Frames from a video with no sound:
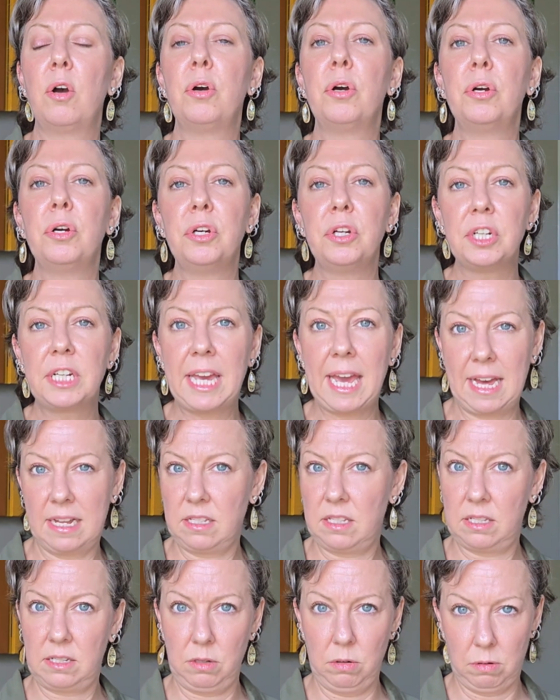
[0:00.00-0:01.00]
who
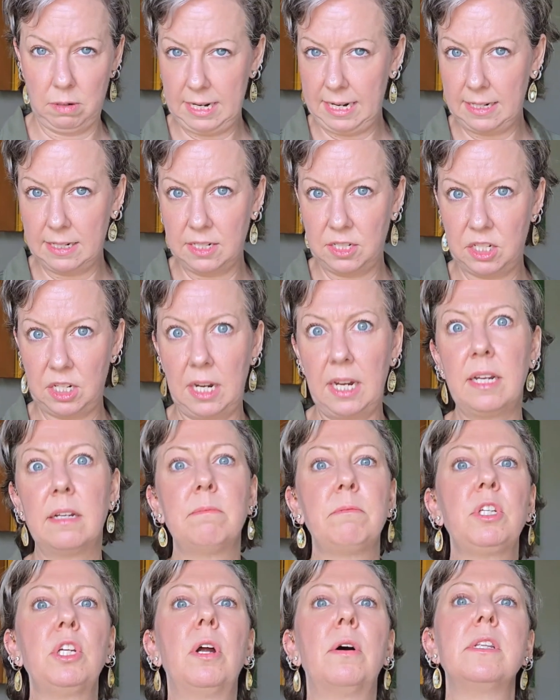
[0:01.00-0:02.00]
gets your
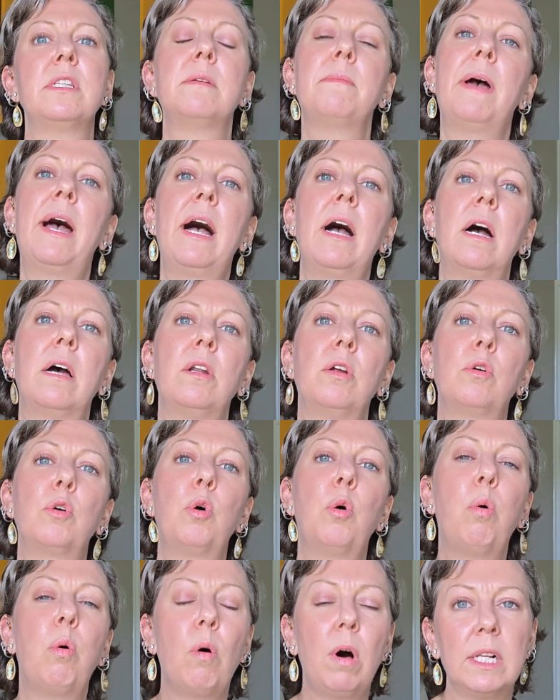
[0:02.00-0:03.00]
energy. You know, it's about
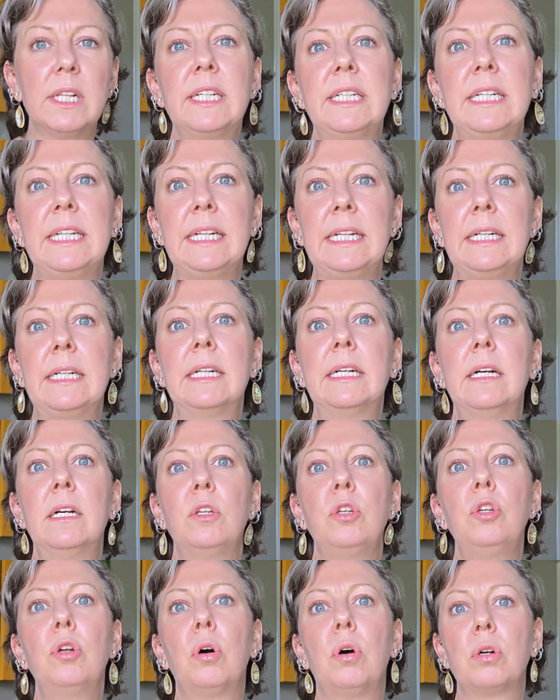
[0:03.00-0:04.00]
quality,
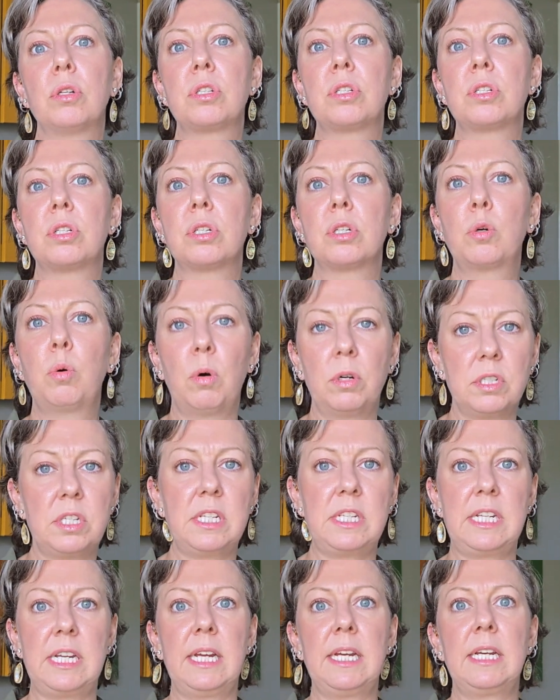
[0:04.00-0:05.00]
not
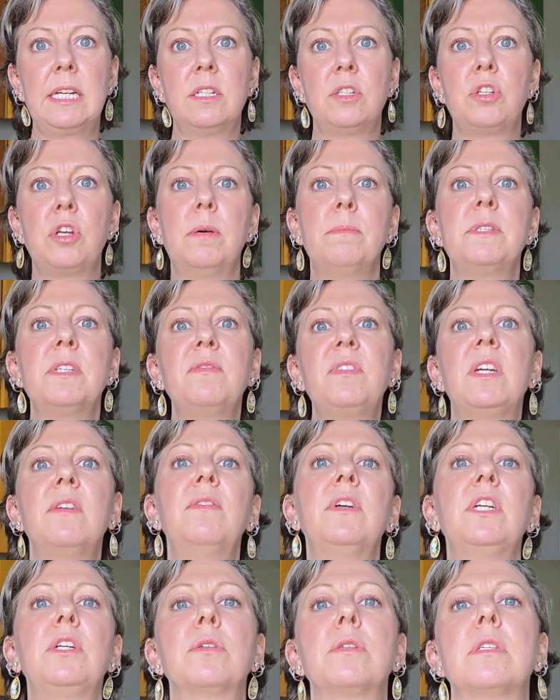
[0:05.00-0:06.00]
quantity, in terms of
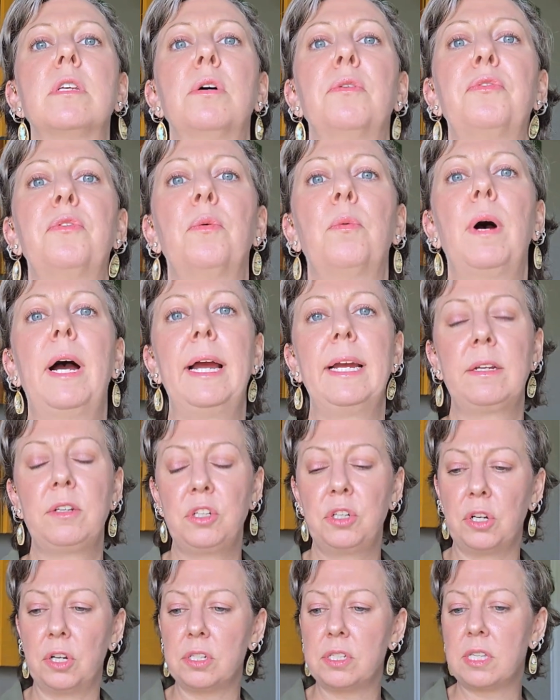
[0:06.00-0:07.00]
giving yourself away.
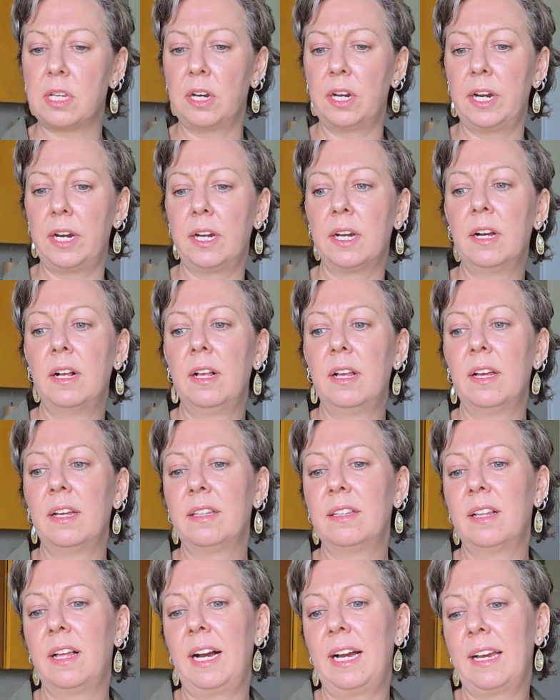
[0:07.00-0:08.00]
You know, so
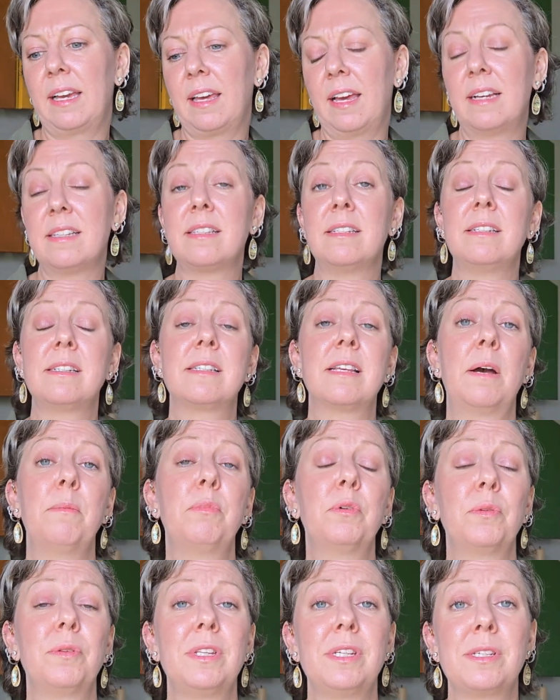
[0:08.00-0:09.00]
like as an
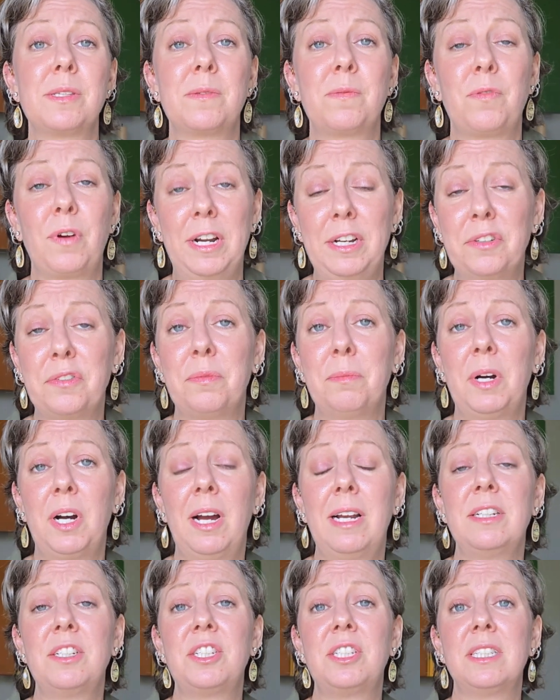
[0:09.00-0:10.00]
example, this friend of
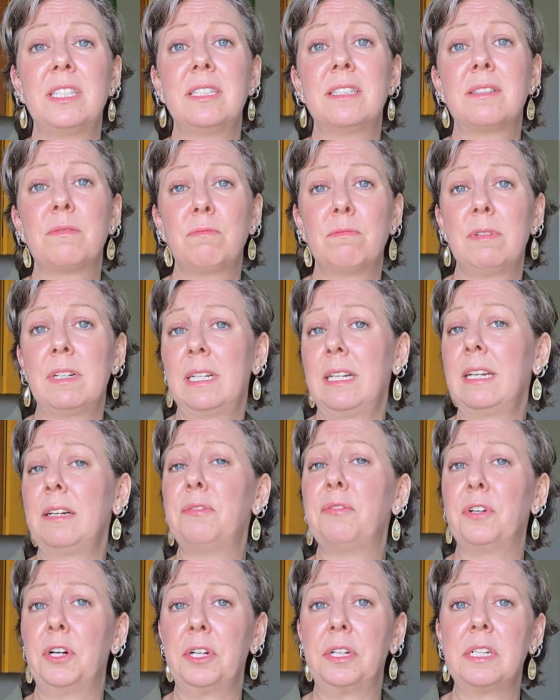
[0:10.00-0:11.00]
mine, she's really
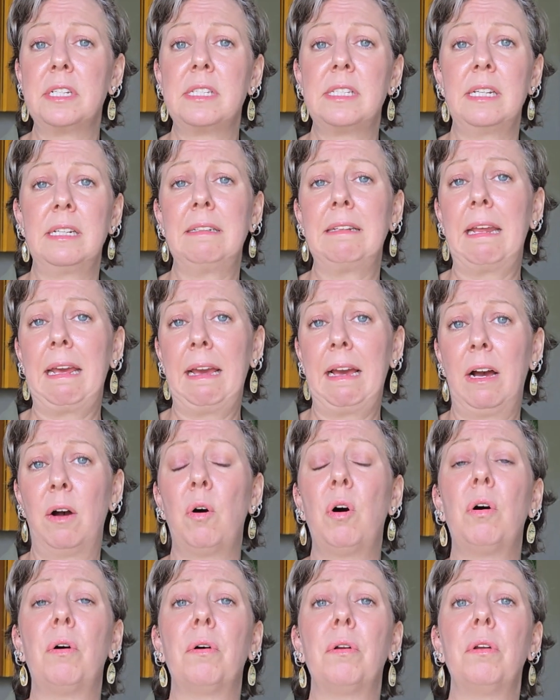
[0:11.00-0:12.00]
focusing
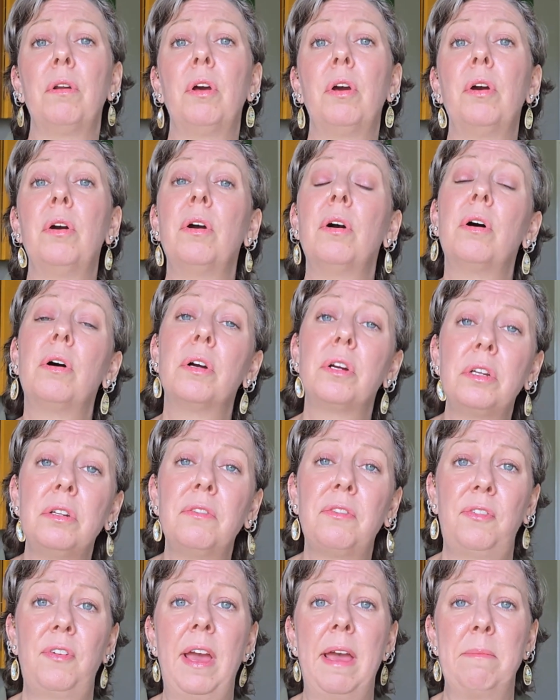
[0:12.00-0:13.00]
now on her
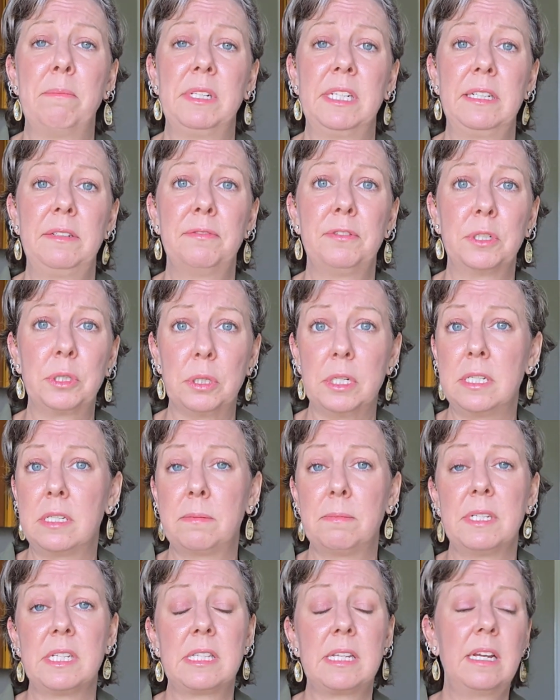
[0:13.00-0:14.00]
own family for
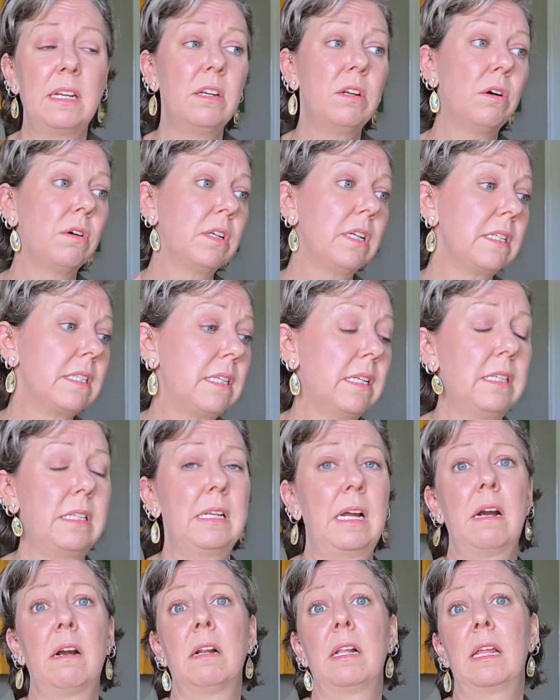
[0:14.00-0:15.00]
Christmas and not
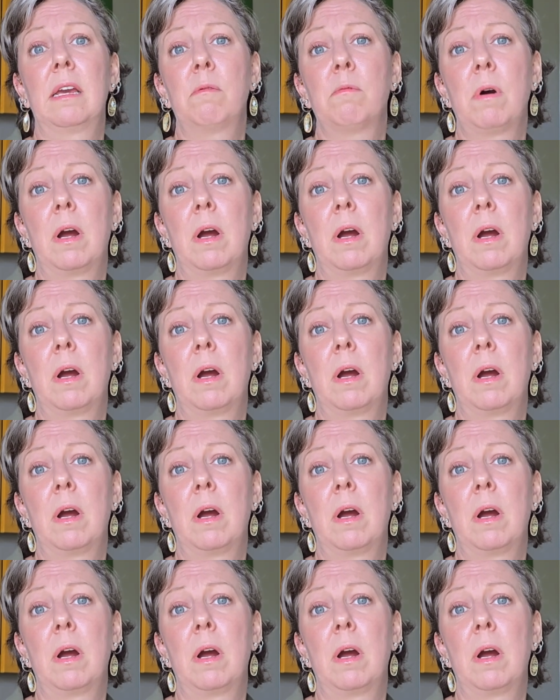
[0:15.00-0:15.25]
necessarily